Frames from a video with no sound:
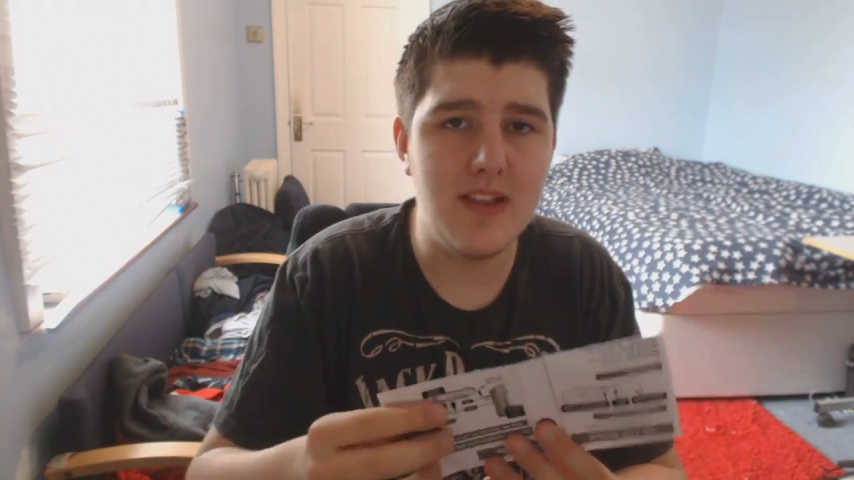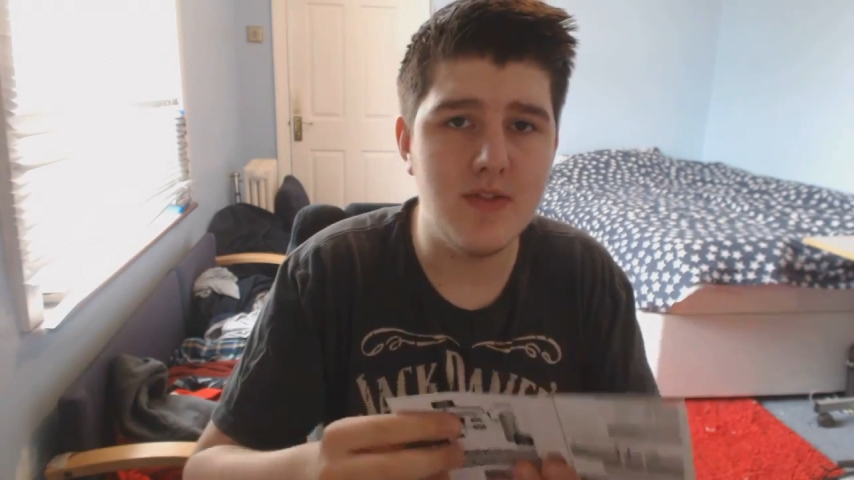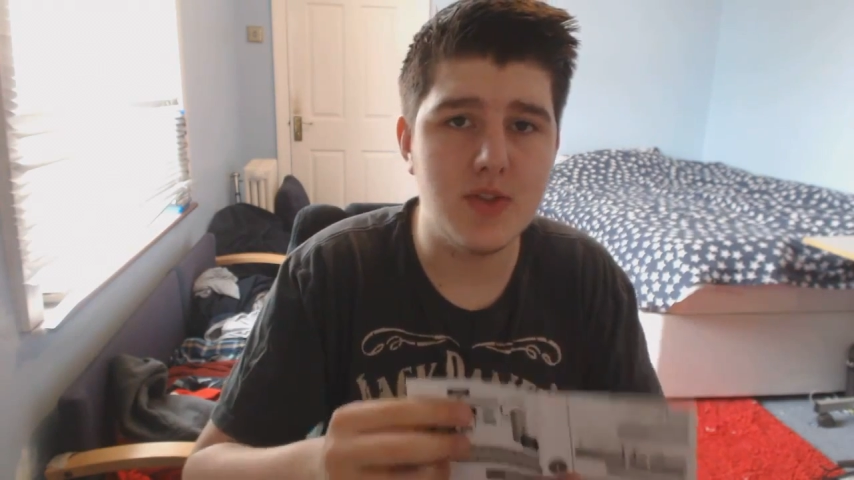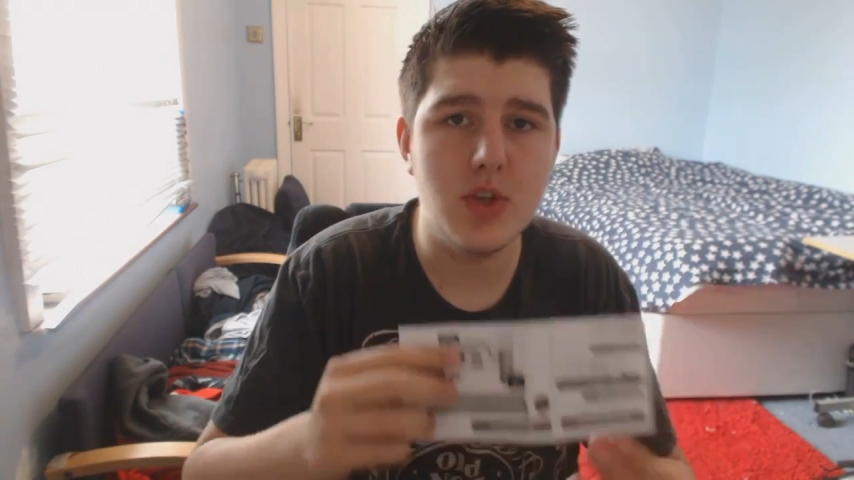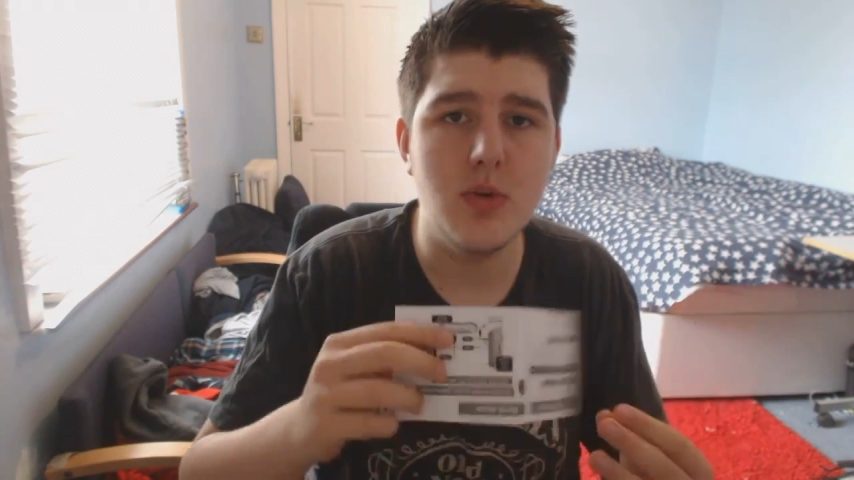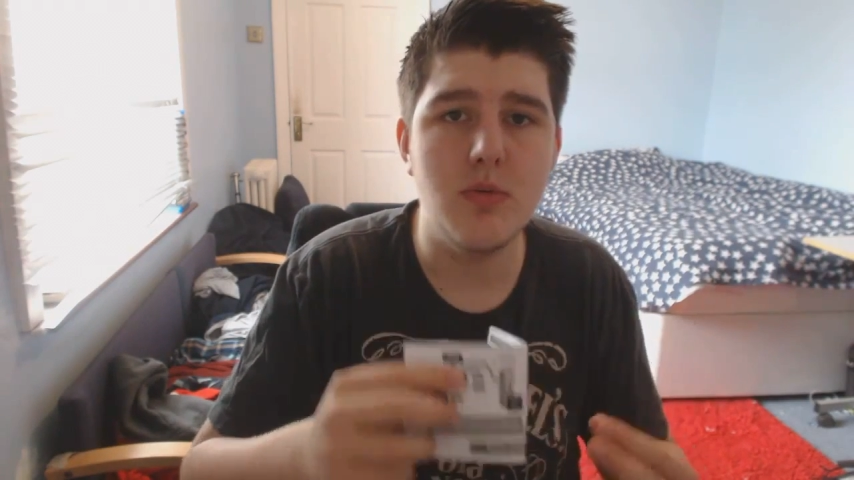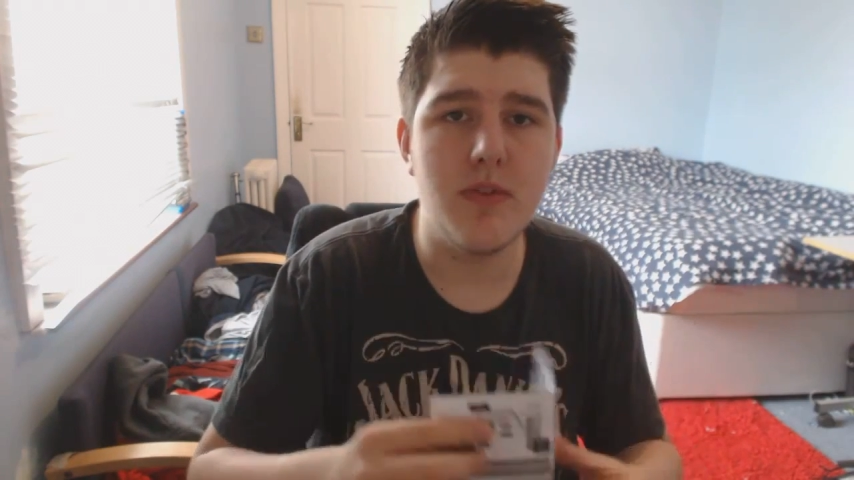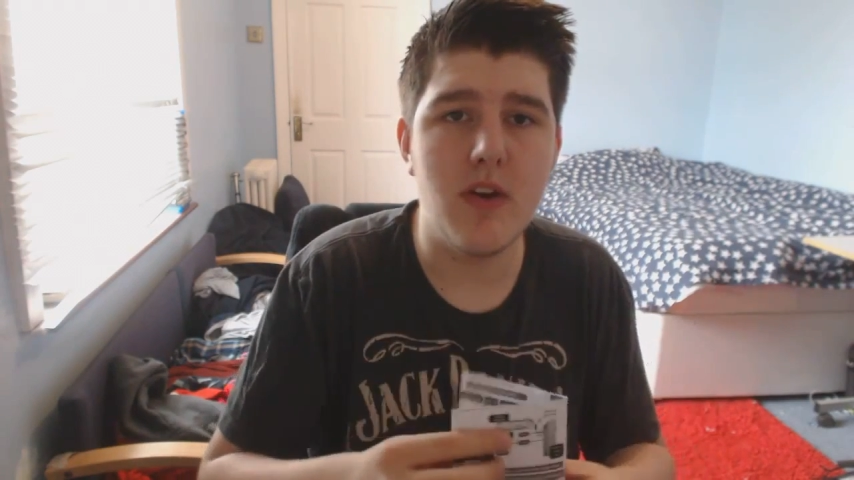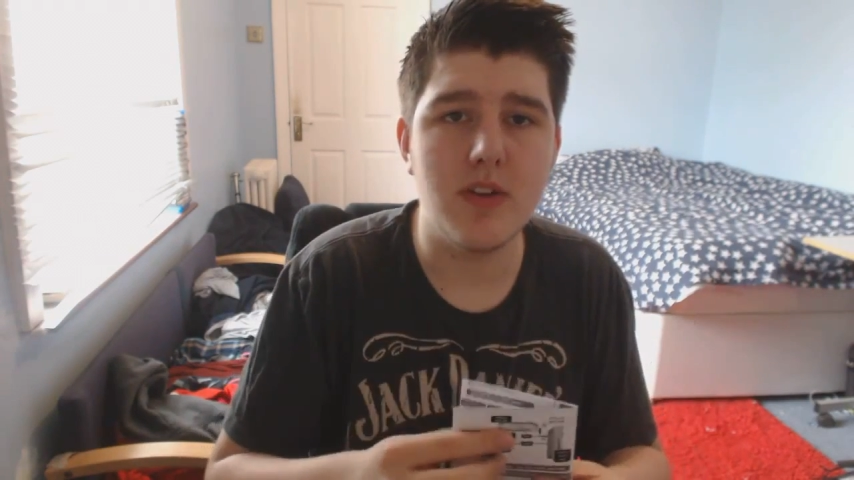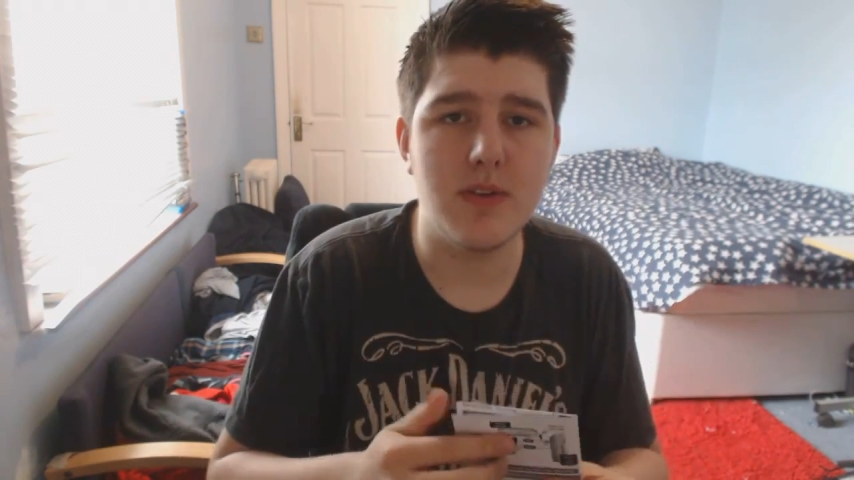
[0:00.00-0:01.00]
into
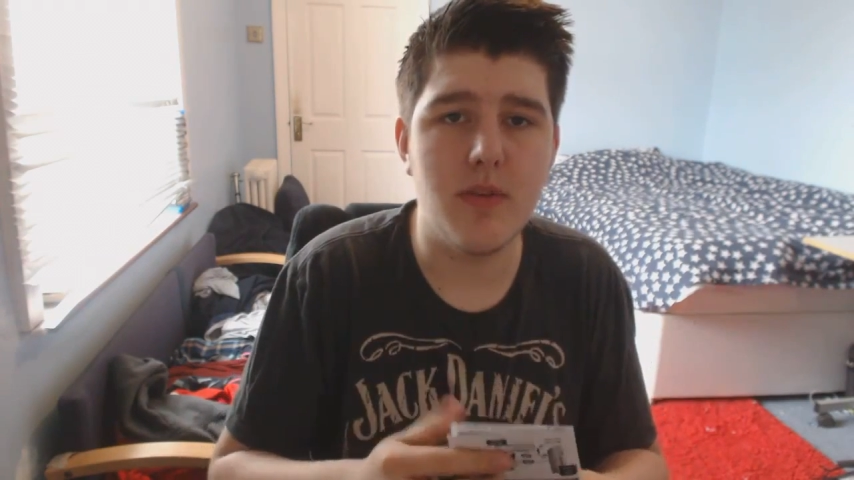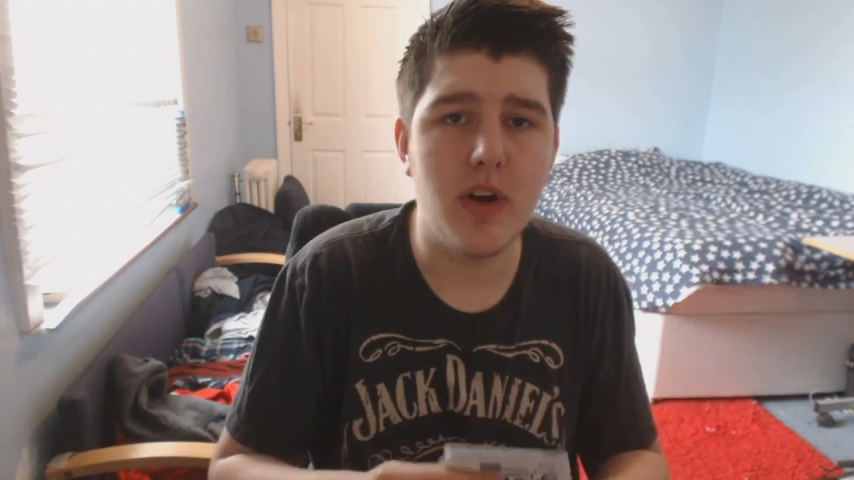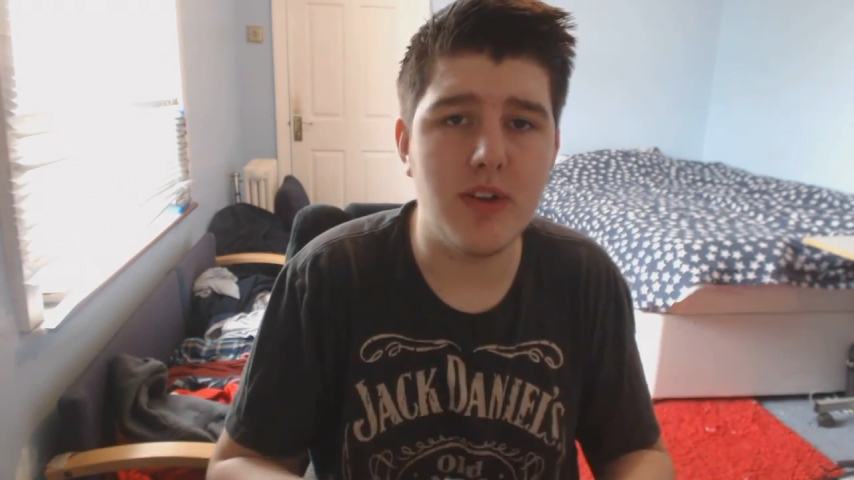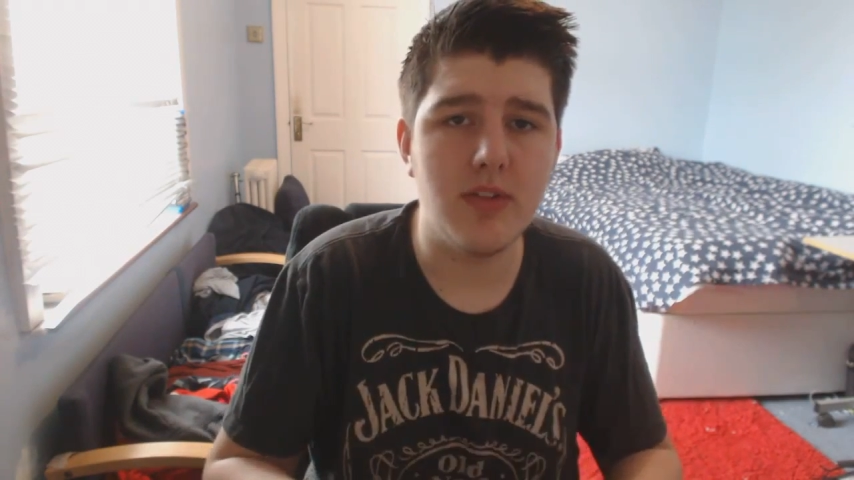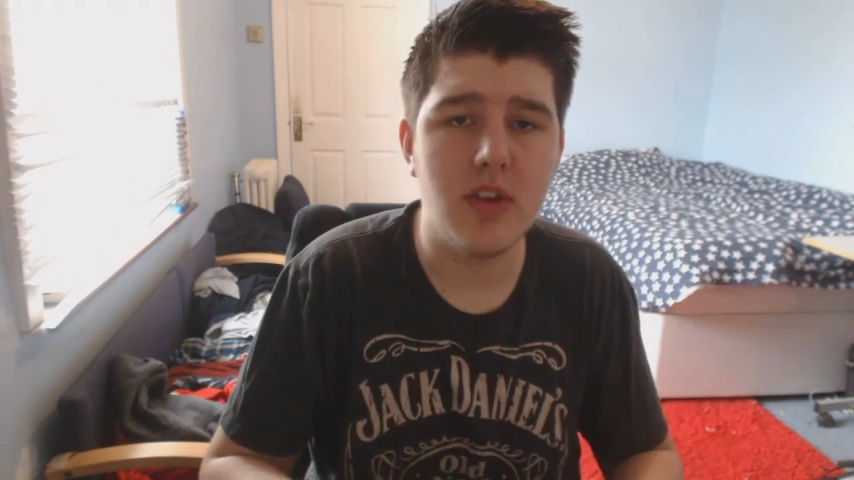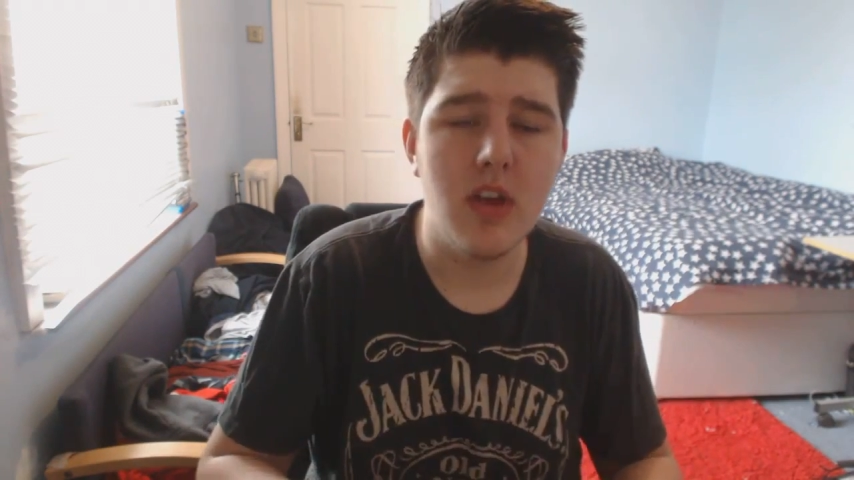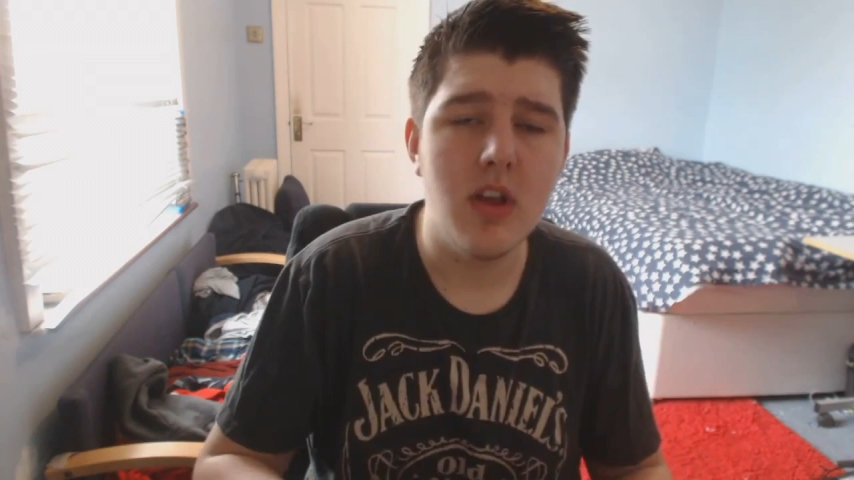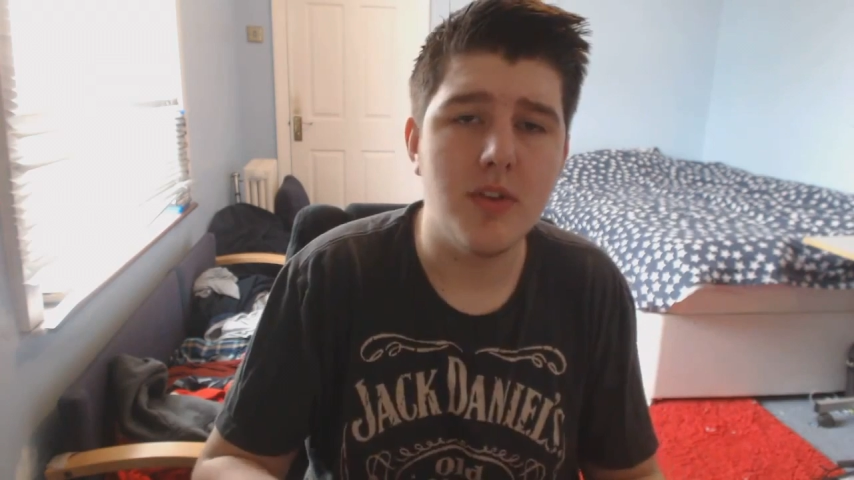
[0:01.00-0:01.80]
various devices.